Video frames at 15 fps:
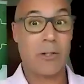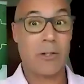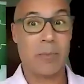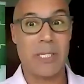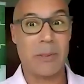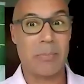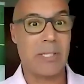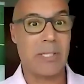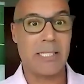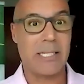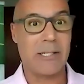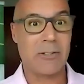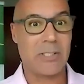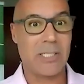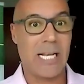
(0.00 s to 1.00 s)
other people in
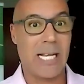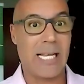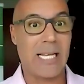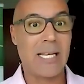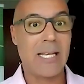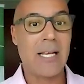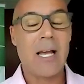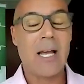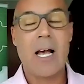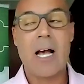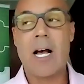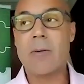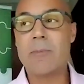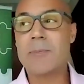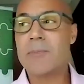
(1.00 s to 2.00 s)
here today.
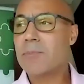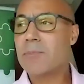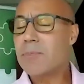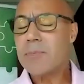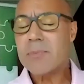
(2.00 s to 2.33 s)
Um,